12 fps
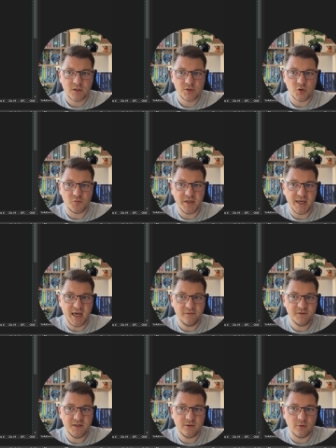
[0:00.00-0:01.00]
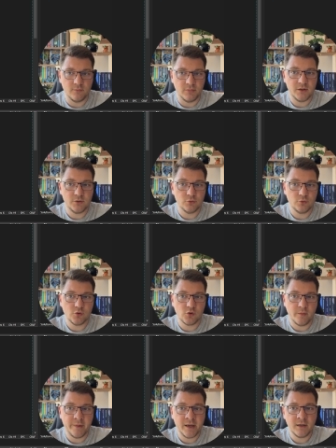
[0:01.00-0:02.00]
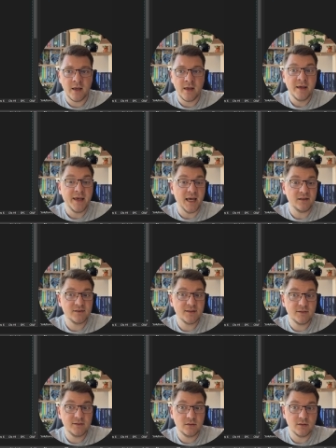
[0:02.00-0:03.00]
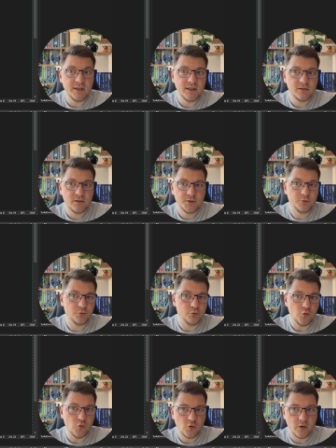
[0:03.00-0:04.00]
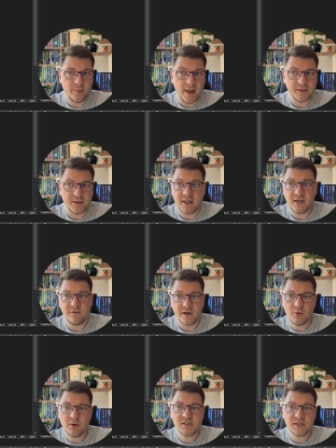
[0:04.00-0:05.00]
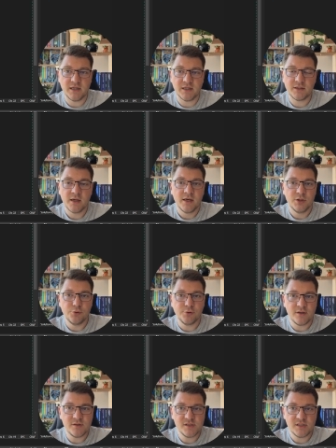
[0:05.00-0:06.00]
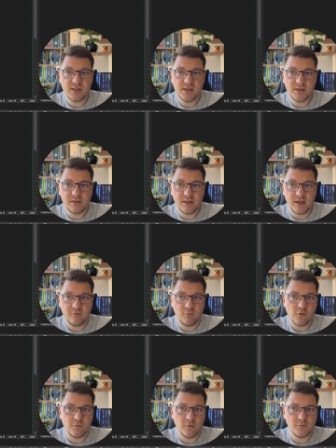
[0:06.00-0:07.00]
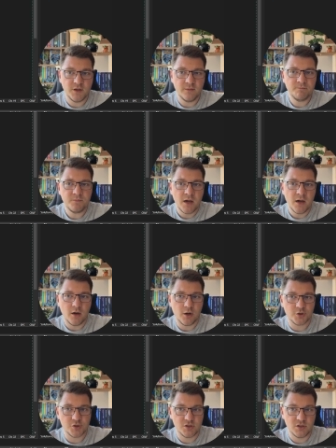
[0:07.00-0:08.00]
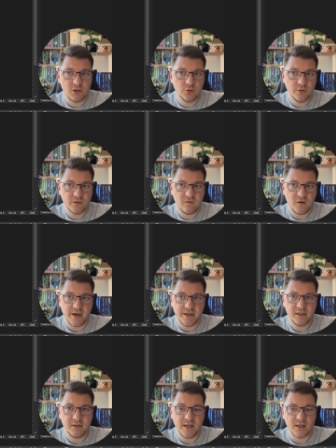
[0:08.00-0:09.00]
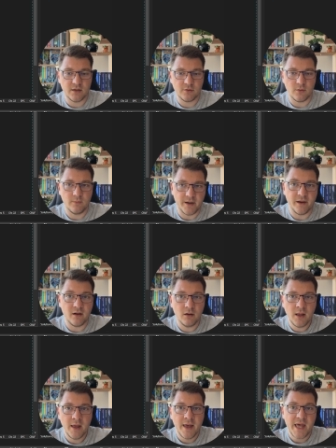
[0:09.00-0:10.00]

So we have the complete to do command and the delete to do command. And if I go inside, you can see that both of them are still doing fine, they can compile.